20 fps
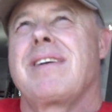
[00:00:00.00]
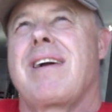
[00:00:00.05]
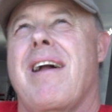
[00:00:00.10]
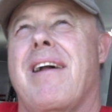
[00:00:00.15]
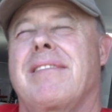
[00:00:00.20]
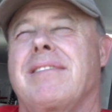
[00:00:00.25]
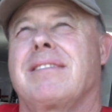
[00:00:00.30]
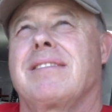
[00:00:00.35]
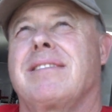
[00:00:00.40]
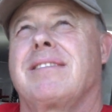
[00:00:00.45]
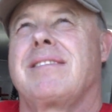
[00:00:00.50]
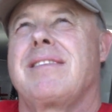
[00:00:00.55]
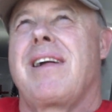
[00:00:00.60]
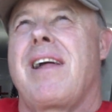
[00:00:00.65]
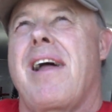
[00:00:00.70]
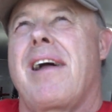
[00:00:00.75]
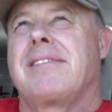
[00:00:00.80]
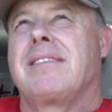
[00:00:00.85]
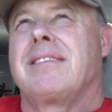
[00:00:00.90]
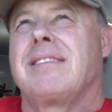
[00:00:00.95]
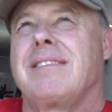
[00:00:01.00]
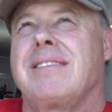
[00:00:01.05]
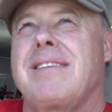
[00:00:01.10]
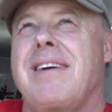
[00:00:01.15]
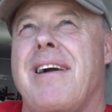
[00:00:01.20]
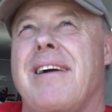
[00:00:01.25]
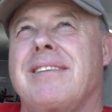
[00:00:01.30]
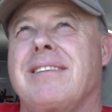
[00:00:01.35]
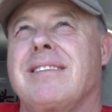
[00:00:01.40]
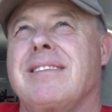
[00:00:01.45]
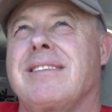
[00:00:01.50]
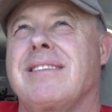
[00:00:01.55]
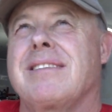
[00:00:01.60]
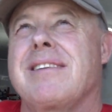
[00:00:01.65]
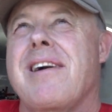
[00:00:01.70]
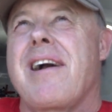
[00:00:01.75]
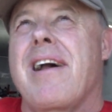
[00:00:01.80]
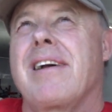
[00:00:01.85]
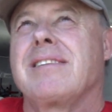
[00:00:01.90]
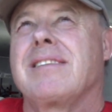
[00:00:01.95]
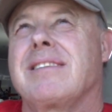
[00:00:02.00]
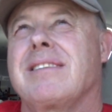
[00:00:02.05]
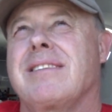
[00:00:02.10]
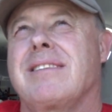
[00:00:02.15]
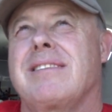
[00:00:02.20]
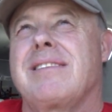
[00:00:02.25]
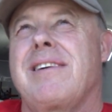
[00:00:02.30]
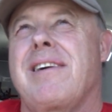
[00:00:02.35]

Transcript: fifth here last week. How are we doing so far?